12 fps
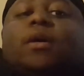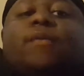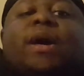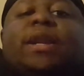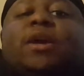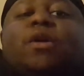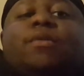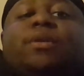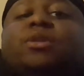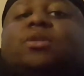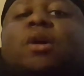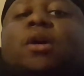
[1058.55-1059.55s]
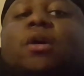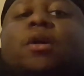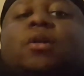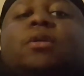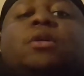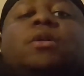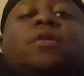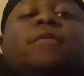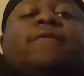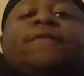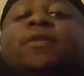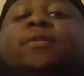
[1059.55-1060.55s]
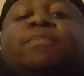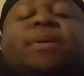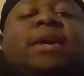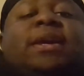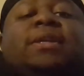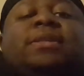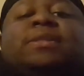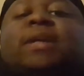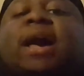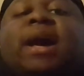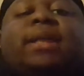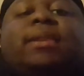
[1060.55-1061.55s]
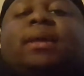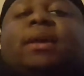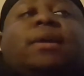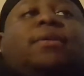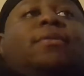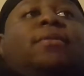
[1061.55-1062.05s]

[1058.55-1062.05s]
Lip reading: why they go into Philippines, Thailand,